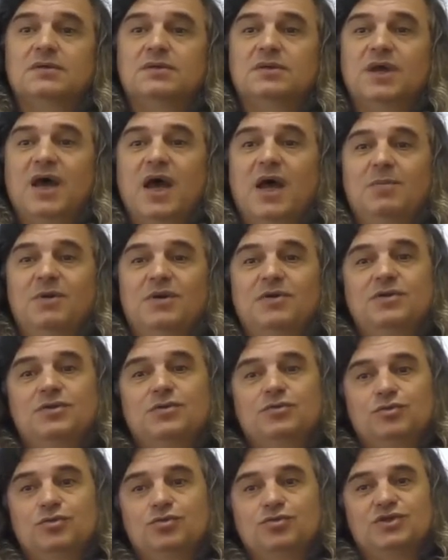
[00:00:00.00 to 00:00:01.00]
timer
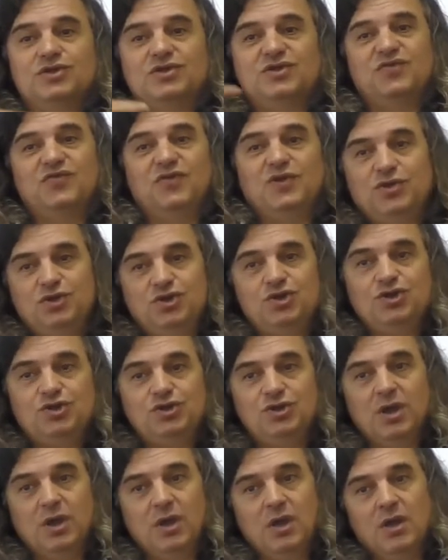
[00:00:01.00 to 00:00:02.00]
to
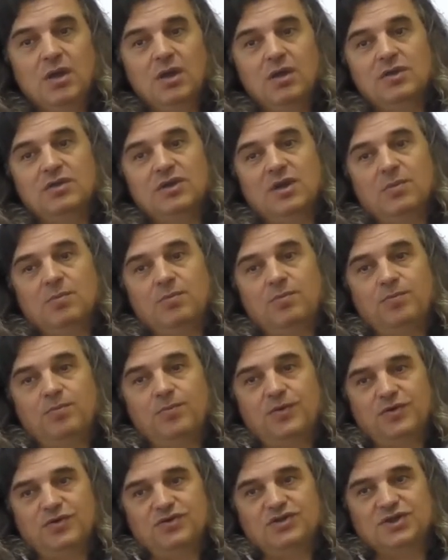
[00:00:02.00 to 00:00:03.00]
switch the
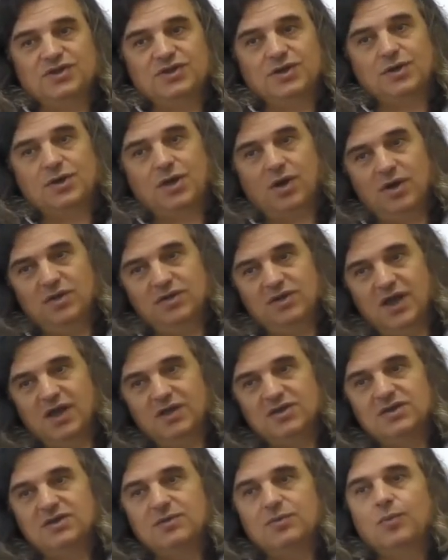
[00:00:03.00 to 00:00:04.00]
processor
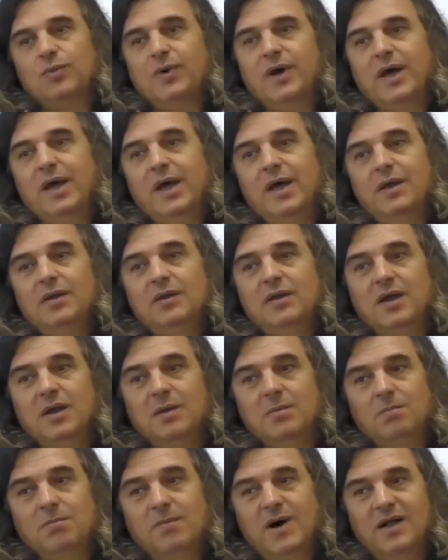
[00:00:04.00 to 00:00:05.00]
context while
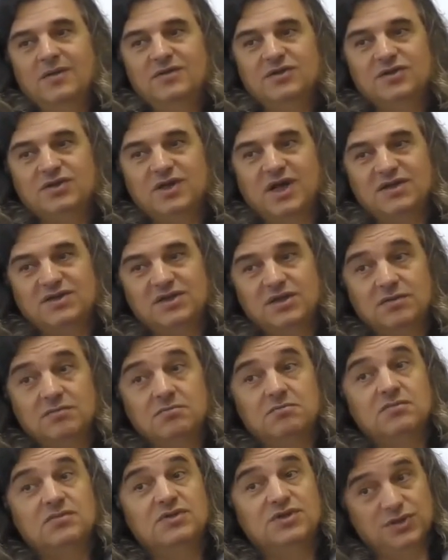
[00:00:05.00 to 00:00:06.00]
a
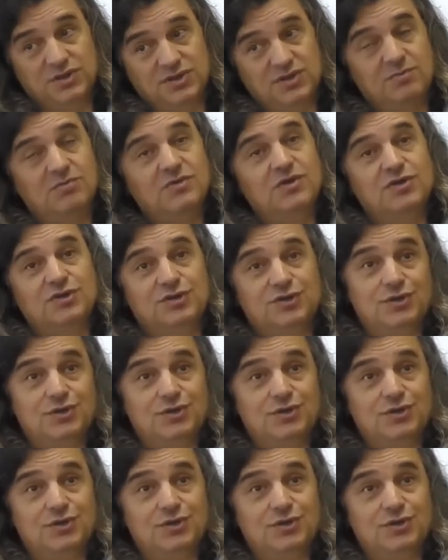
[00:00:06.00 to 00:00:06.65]
multitasking system is